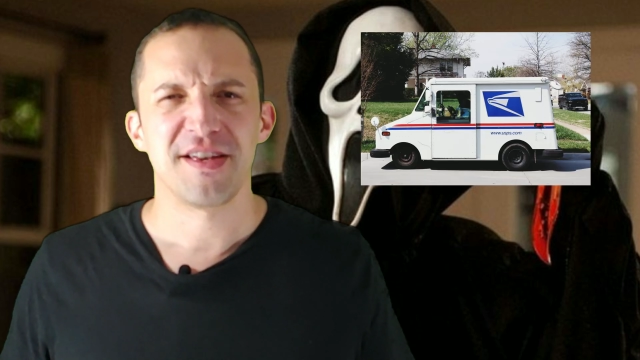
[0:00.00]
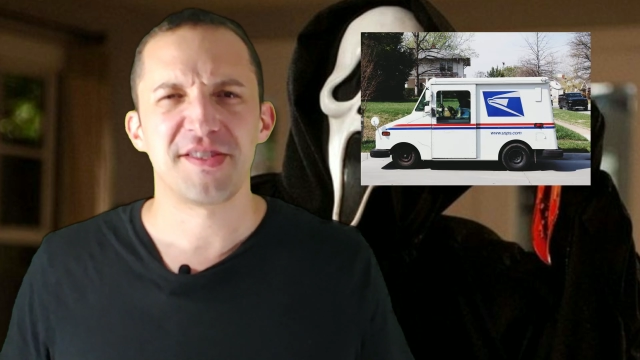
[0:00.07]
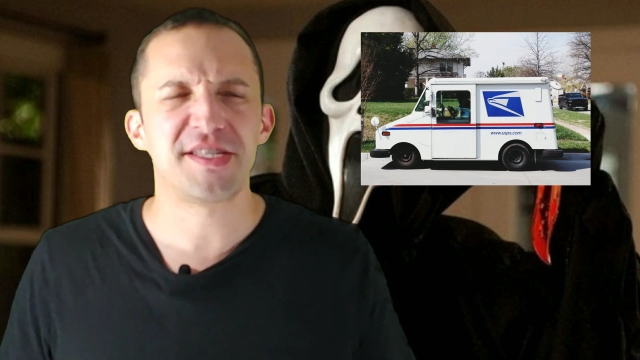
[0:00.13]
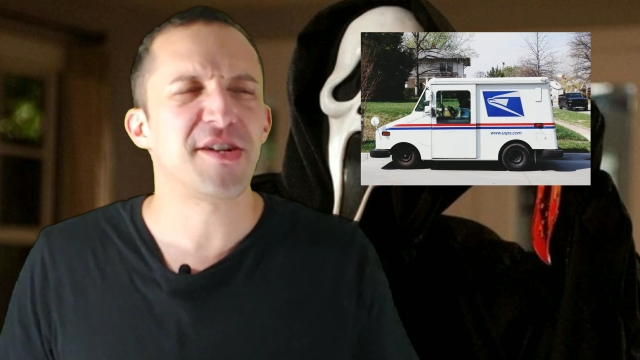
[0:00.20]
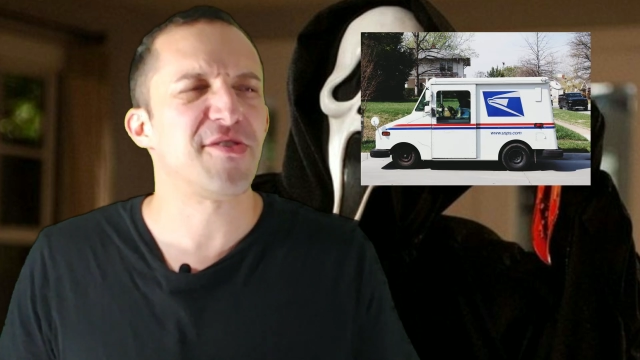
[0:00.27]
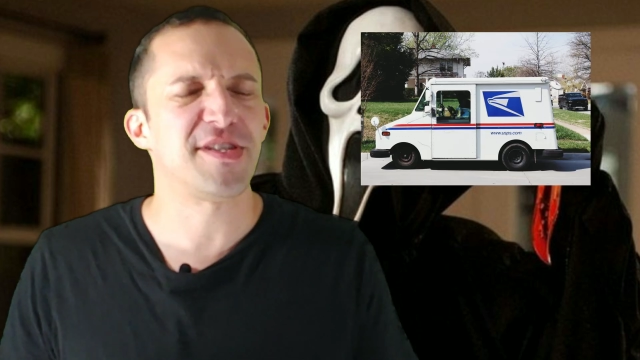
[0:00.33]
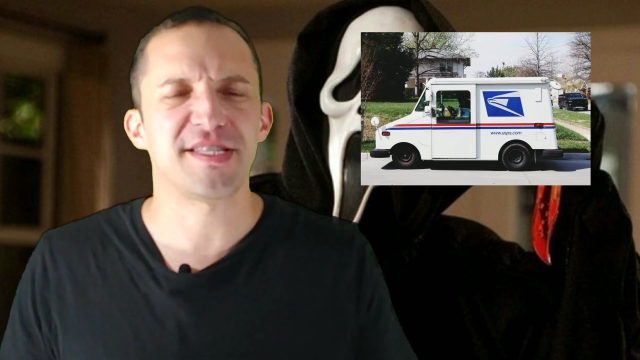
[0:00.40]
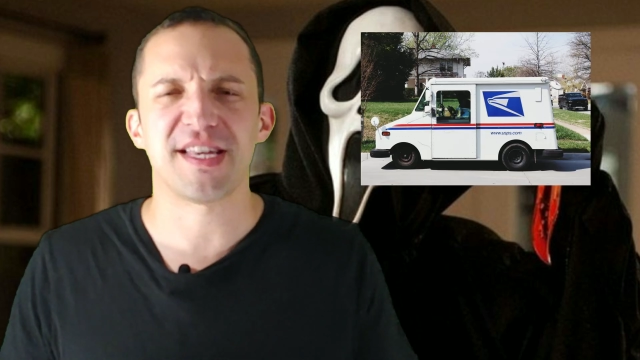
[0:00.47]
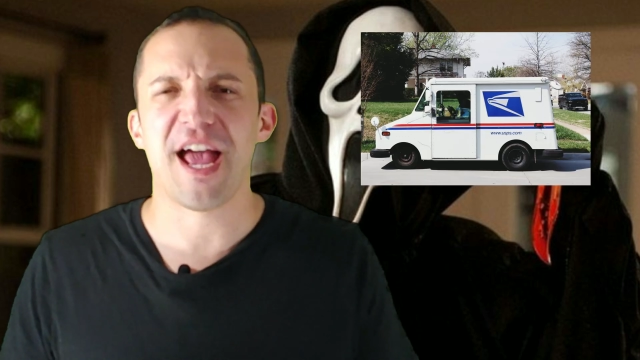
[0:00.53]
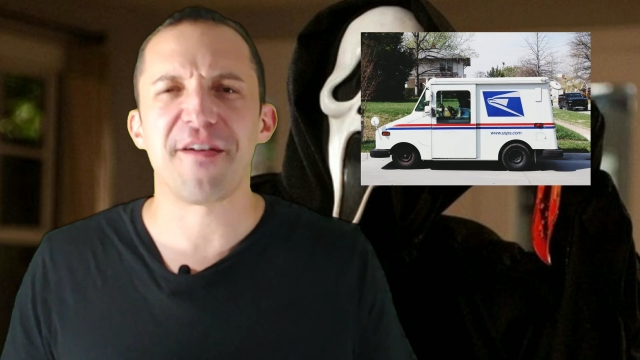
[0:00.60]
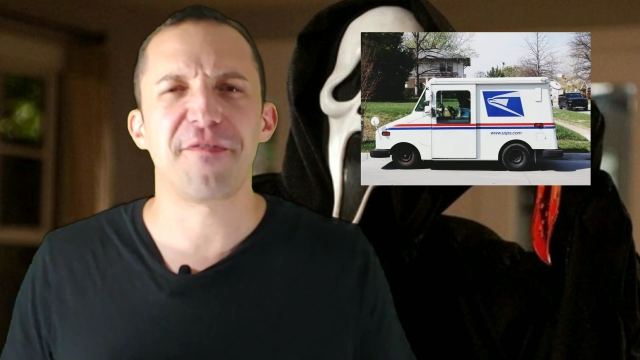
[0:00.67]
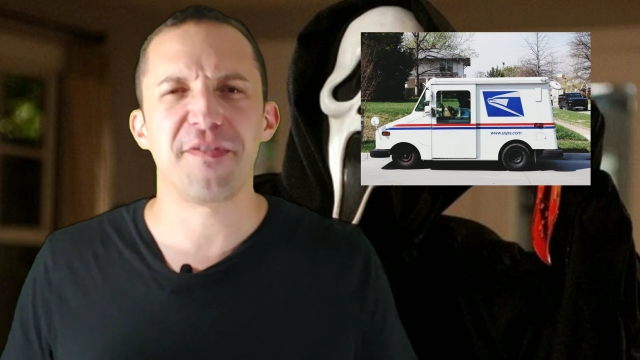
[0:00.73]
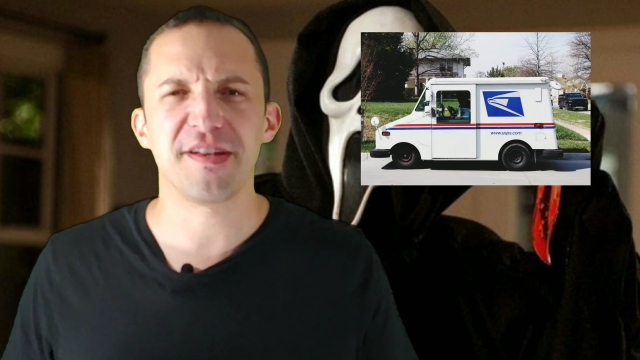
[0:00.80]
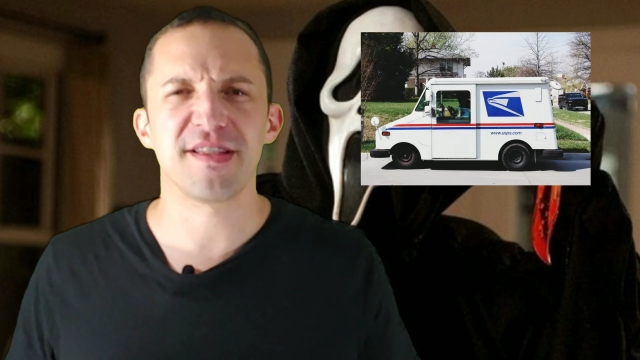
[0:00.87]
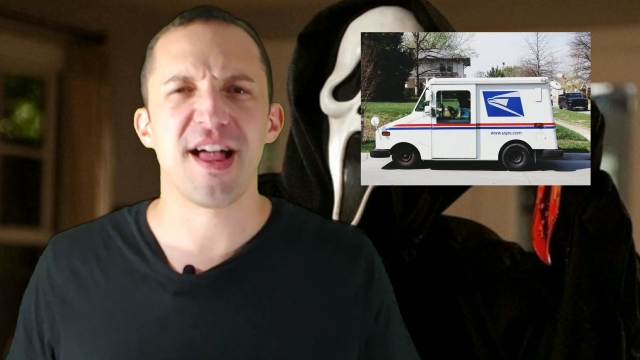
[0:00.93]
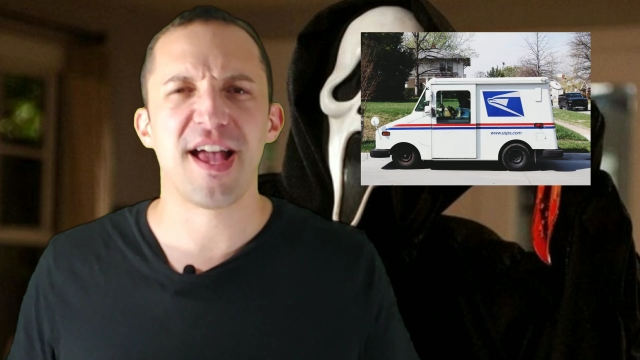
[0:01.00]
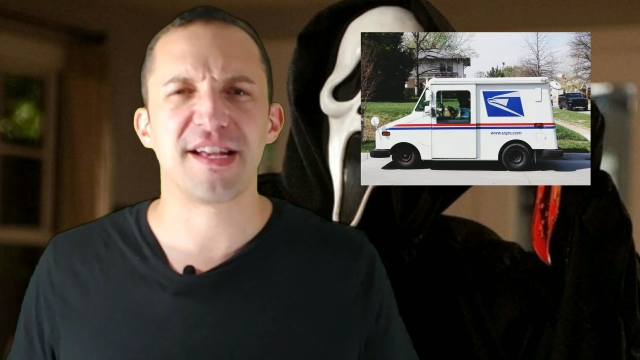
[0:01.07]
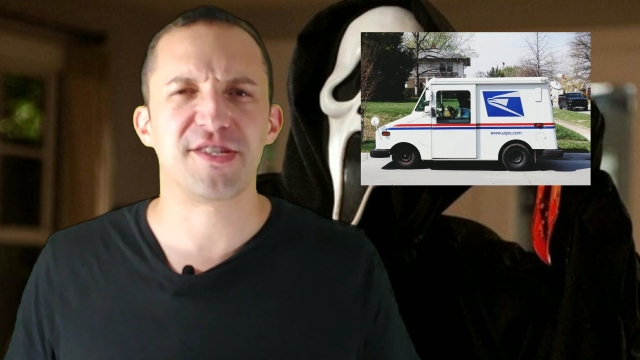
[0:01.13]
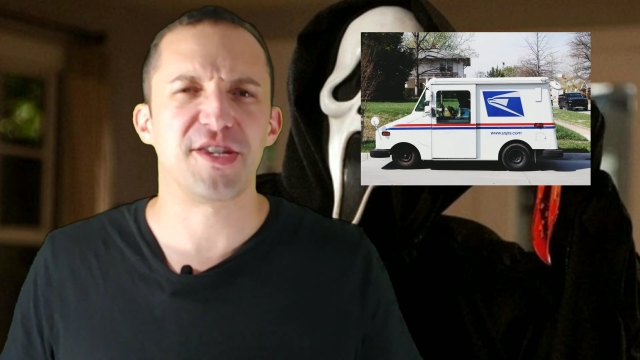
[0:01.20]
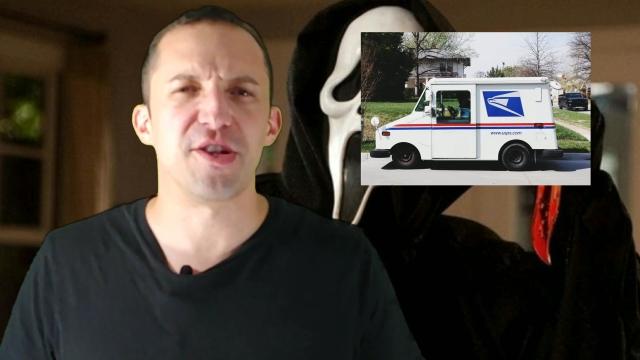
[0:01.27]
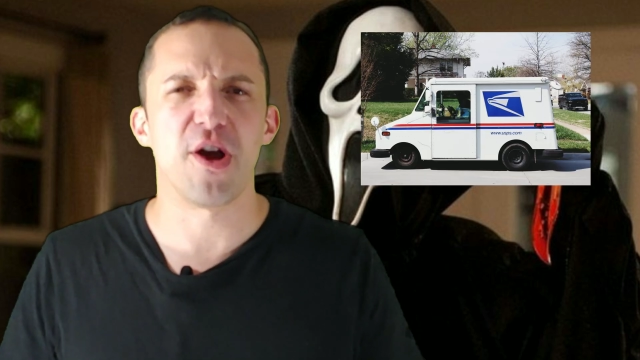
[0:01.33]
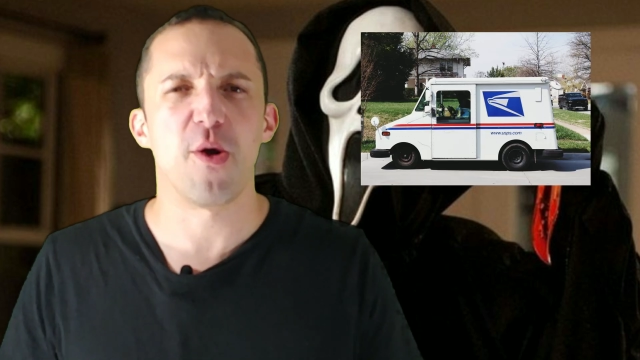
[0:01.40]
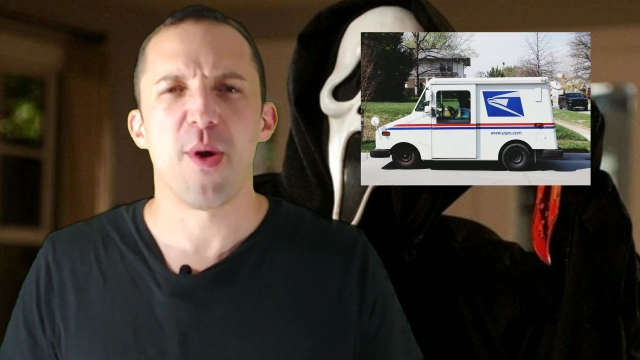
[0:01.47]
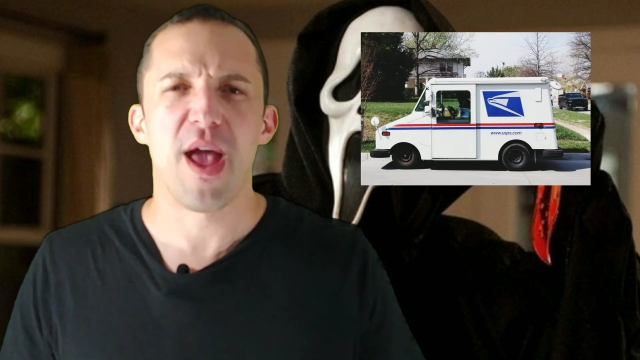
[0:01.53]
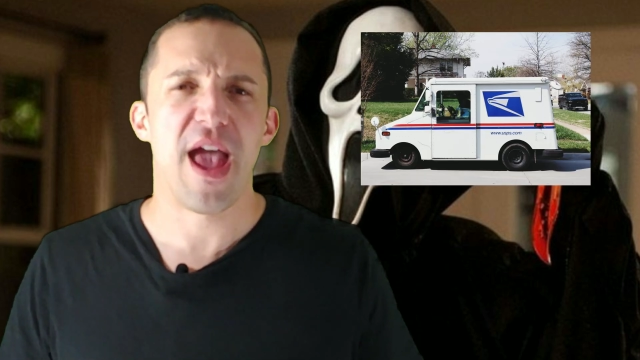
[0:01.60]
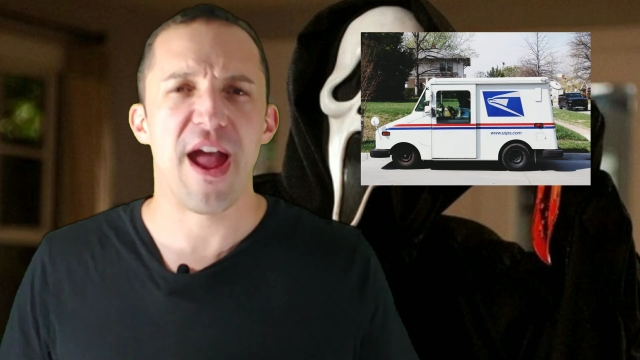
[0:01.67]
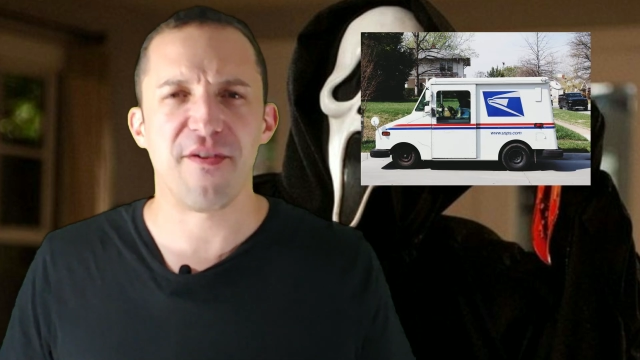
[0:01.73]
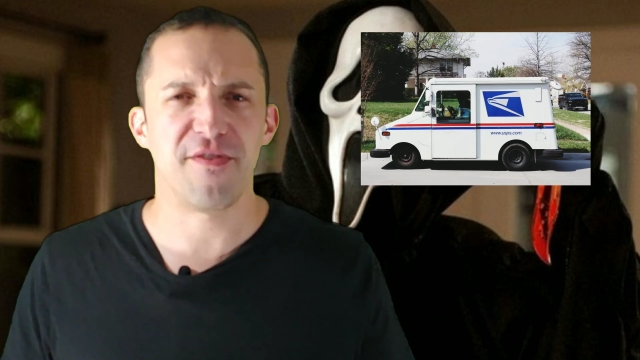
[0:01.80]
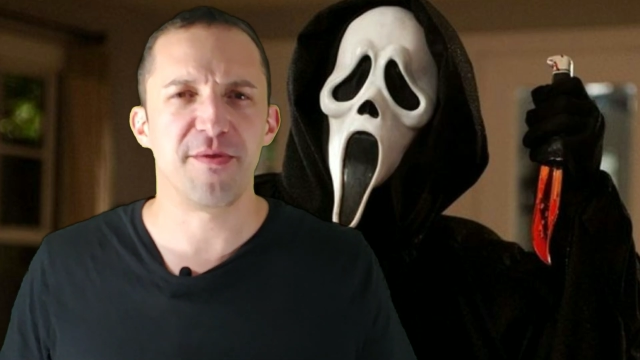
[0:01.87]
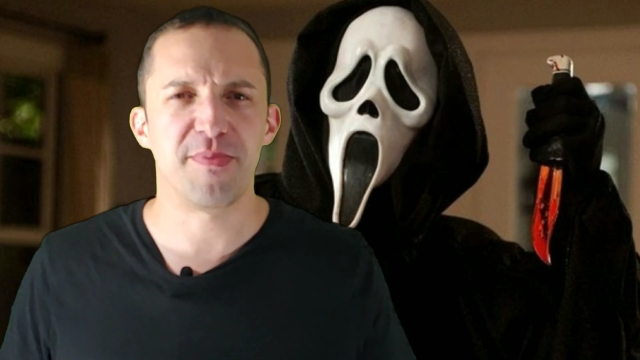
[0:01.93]
Seriously, I feel like,
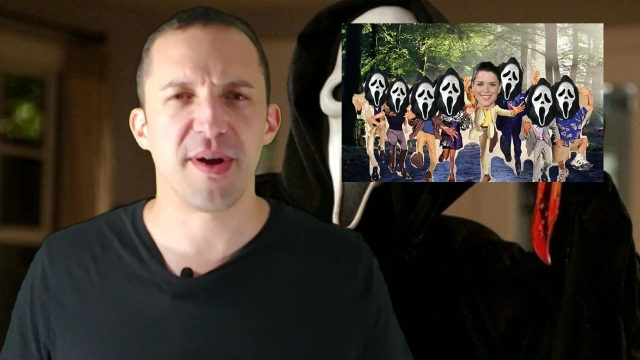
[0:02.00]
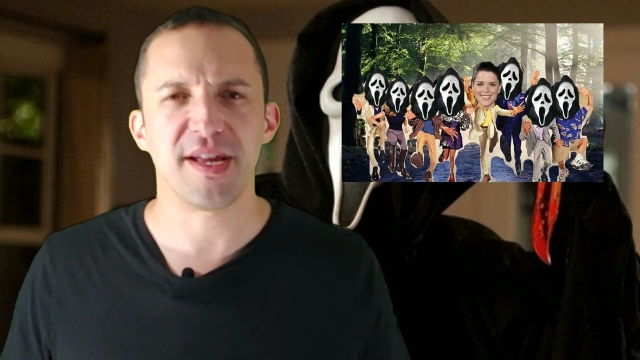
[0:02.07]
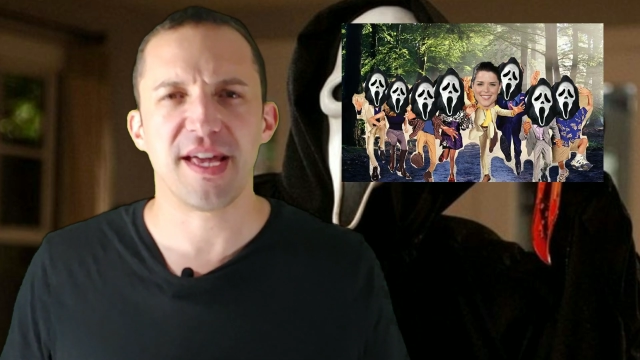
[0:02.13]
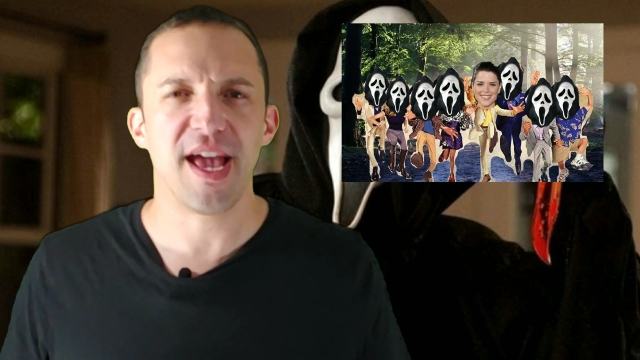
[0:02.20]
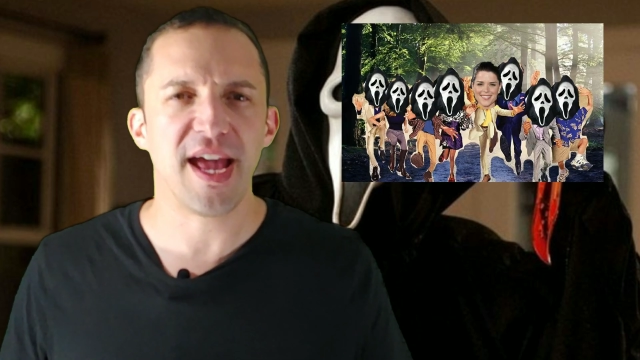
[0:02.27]
everybody